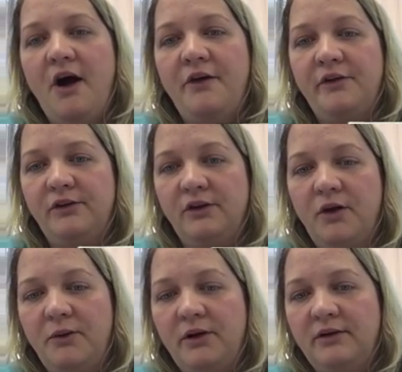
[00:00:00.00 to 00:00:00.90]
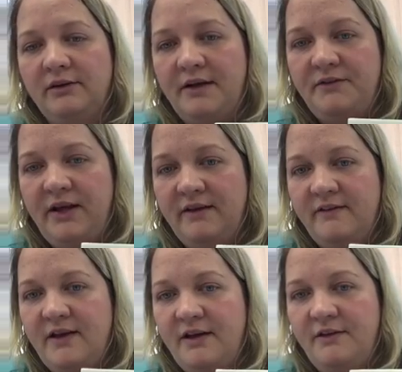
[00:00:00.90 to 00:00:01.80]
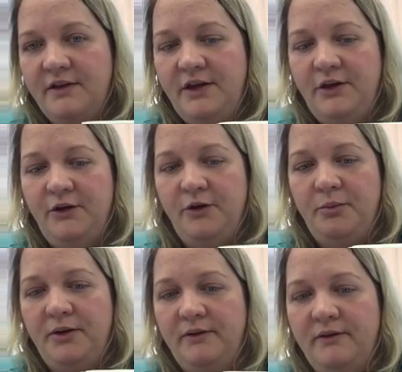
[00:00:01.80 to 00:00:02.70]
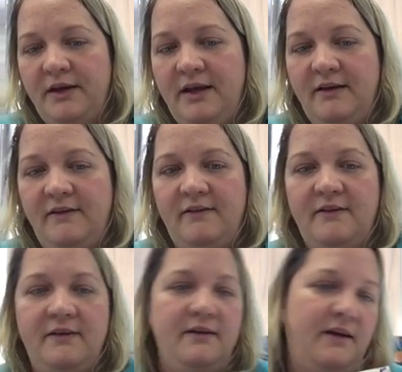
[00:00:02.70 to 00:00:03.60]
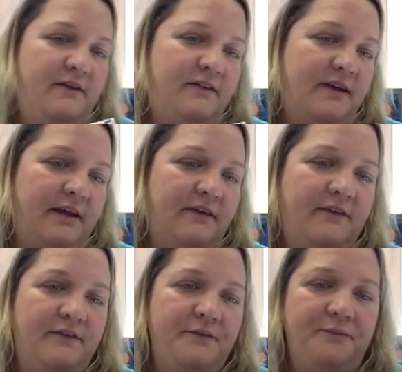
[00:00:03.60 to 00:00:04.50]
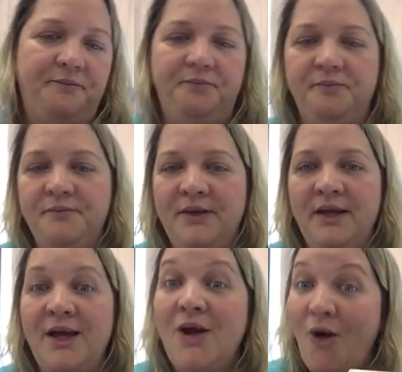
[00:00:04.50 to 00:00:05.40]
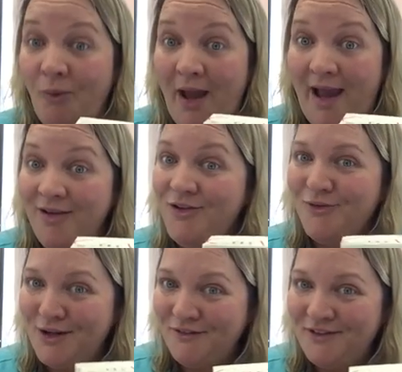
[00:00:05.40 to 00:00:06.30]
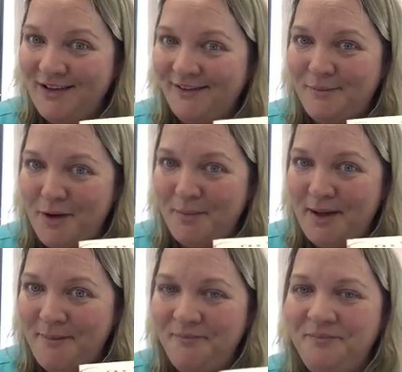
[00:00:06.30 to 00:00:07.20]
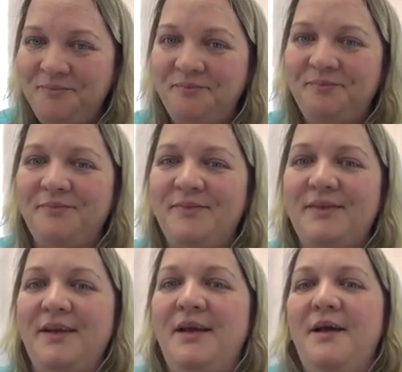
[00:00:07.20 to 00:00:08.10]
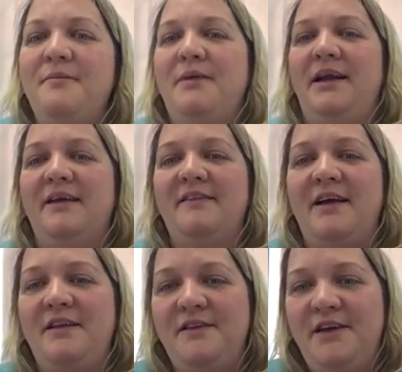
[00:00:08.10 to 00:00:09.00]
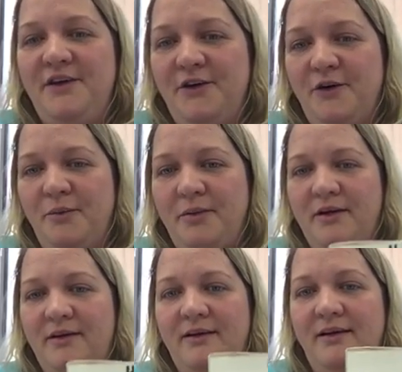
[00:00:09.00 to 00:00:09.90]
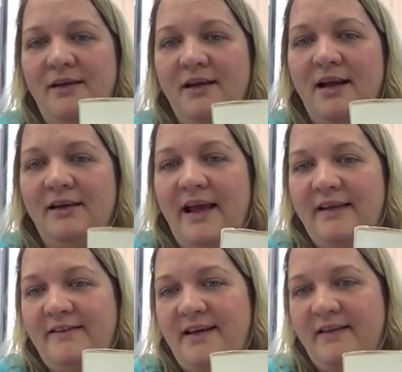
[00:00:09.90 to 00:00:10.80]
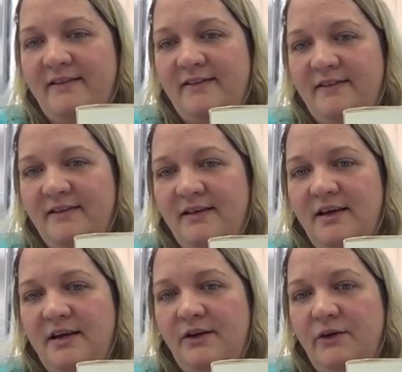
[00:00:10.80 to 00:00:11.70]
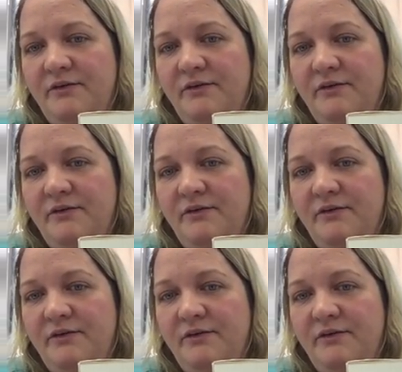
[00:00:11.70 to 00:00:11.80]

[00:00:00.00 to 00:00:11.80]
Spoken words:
On the lower left-hand side of the cube is a 6. Okay, you ready for the experiment? My next side of the cube, Alexis. Now